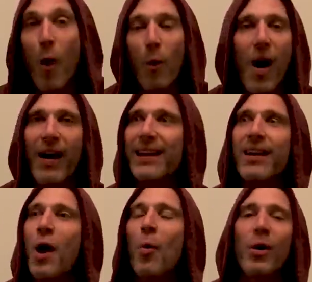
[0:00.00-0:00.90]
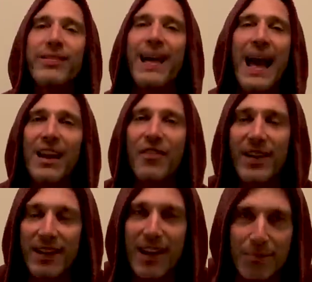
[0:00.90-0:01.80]
Why? What the hell have
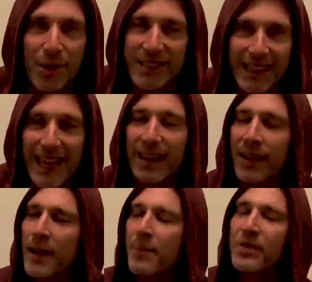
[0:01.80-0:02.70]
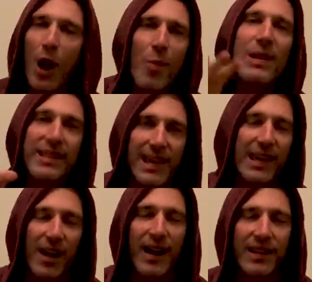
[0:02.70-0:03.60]
I done? Because again, the only
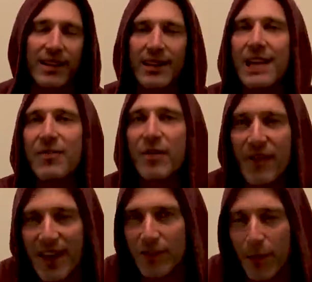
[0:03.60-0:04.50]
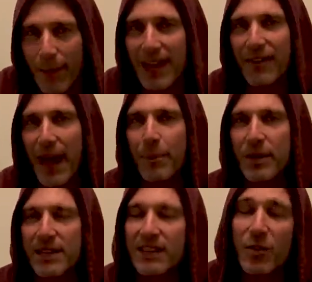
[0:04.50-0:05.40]
thing I can even fathom that may have
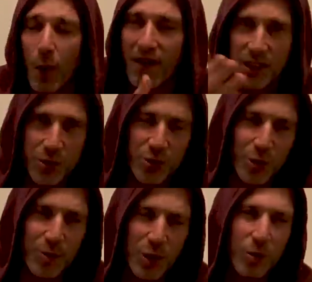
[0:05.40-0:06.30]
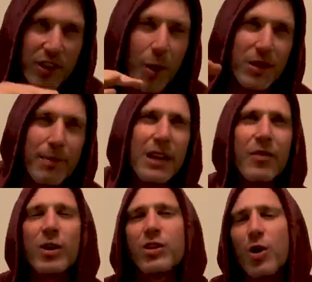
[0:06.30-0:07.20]
happened is if you are a YouTuber, you will know in the middle of
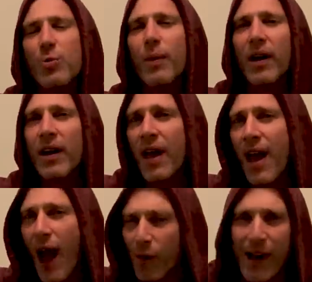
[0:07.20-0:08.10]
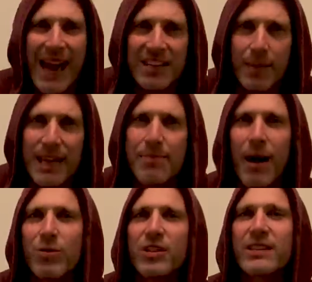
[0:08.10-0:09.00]
October, a random
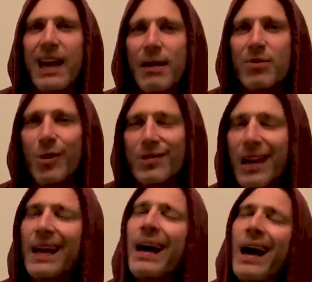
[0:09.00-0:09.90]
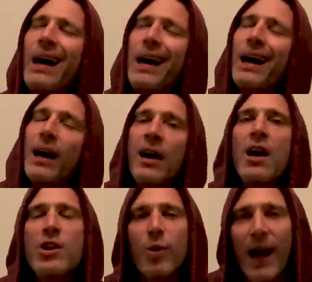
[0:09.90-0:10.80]
email just came through saying, haha,
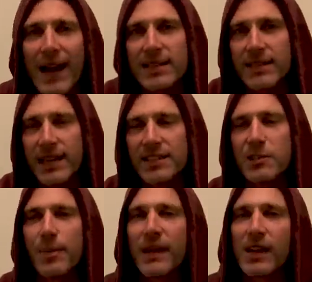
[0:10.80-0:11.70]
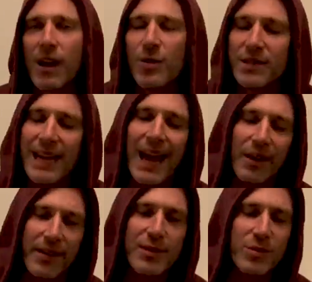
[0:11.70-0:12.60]
your AdSense has been closed
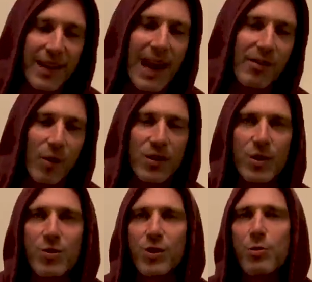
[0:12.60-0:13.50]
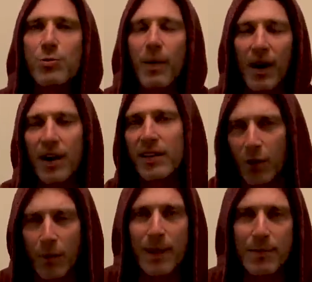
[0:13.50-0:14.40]
down. Now, this was an error on YouTube's behalf. A
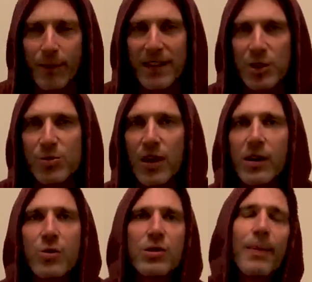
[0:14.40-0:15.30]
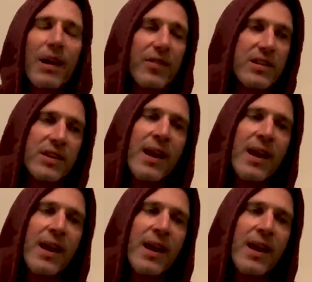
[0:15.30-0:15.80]
lot of people made news articles about this.